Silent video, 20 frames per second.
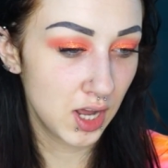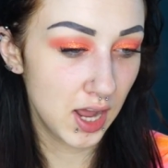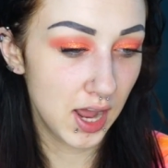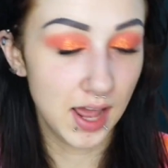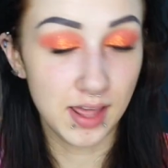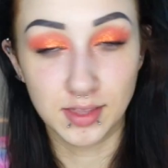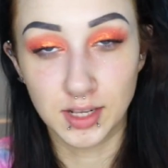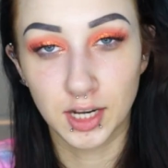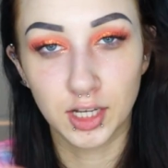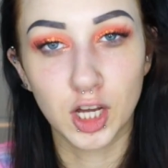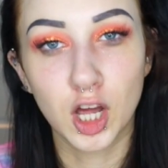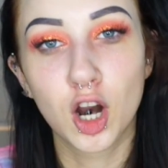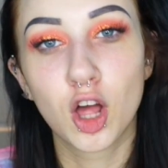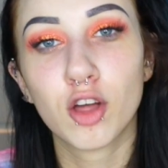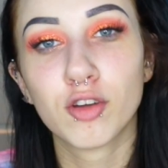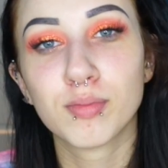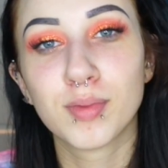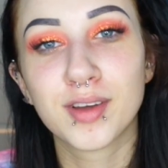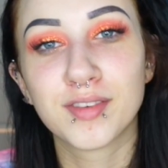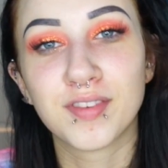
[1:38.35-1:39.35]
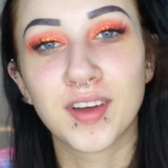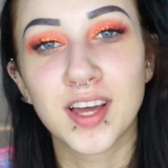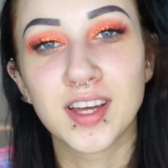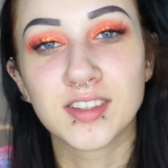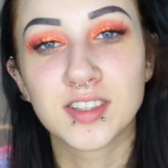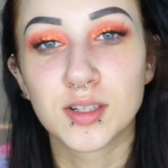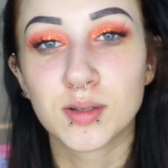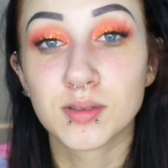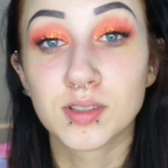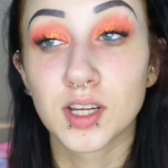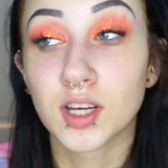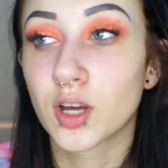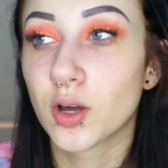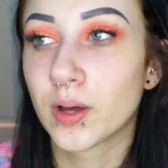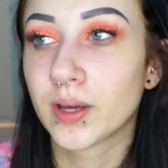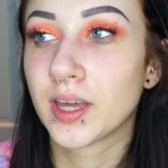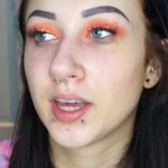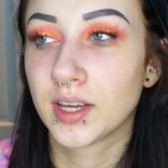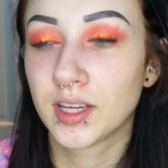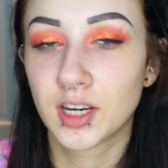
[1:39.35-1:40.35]
and then I got all over my face, and I was like, oh,
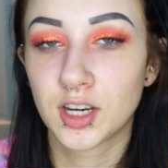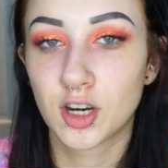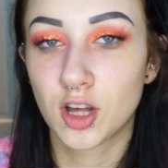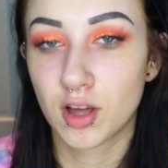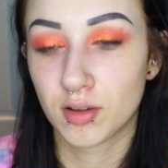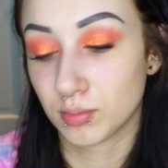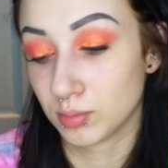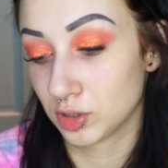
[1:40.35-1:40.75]
I can't get it off,